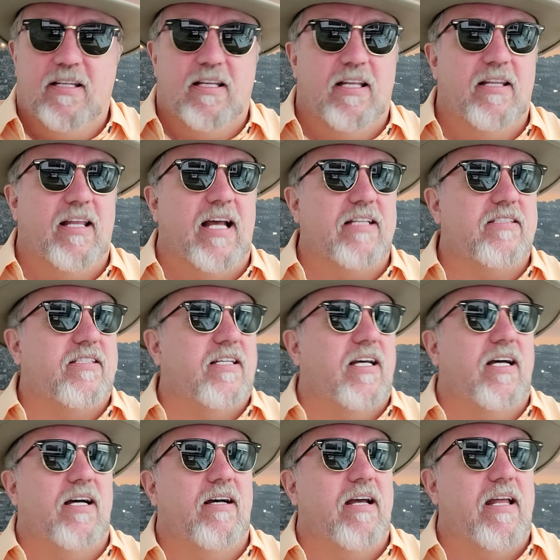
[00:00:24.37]
And that's
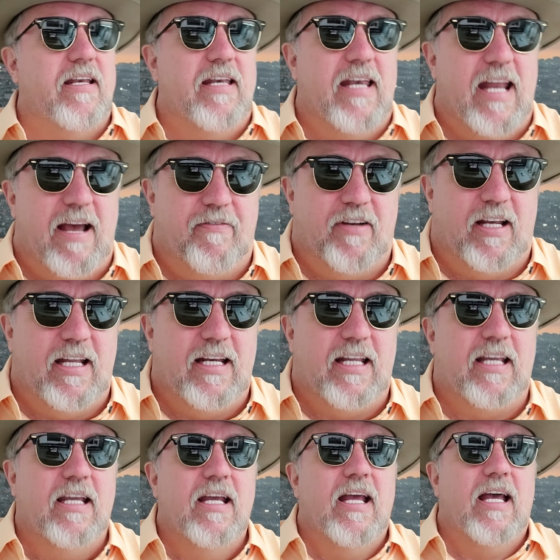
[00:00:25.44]
uh,
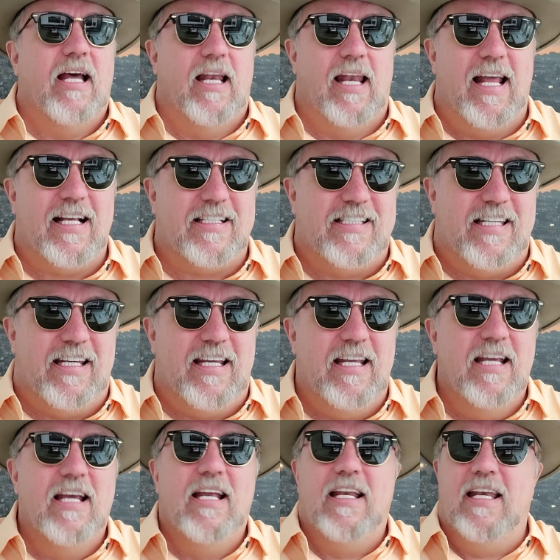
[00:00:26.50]
Navalny, Alexei
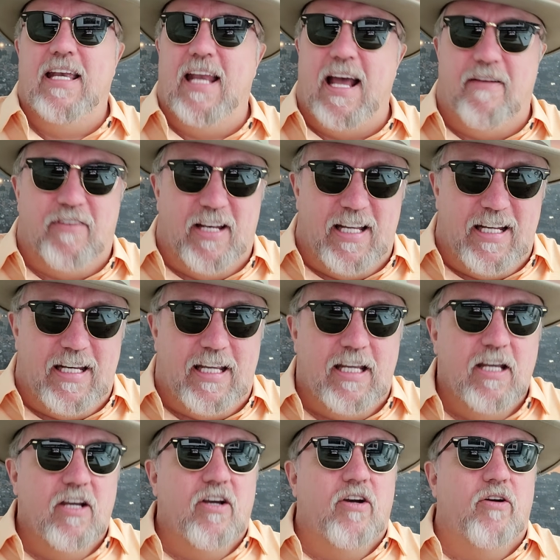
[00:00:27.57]
Navalny,
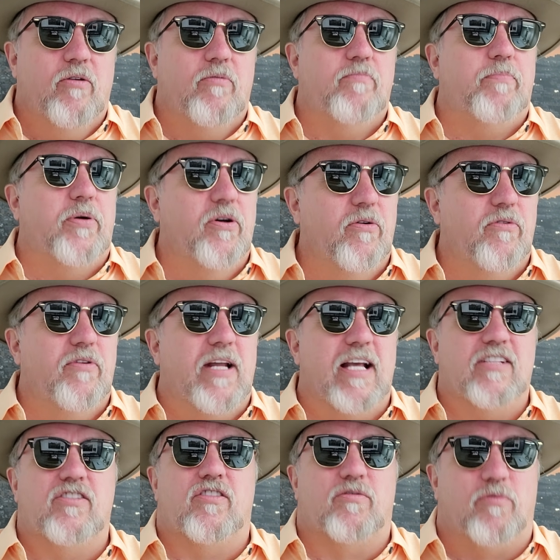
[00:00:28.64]
who Putin
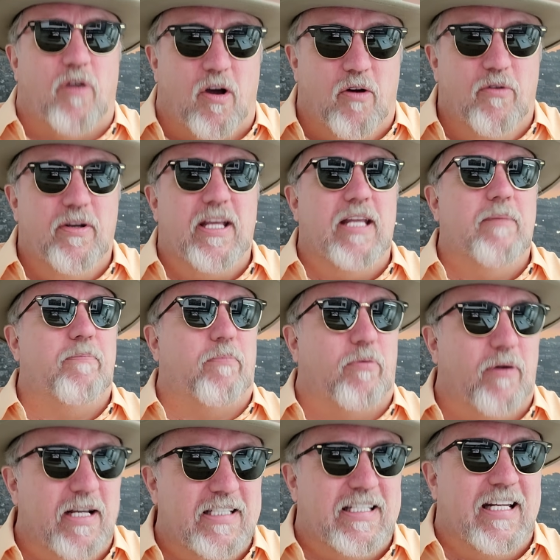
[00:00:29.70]
has thrown in
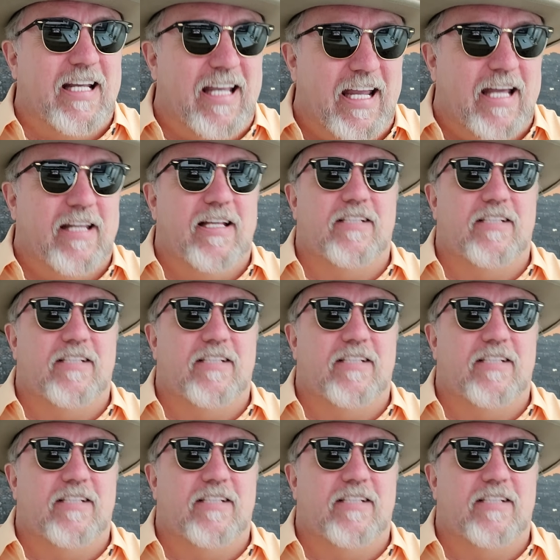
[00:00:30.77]
prison again.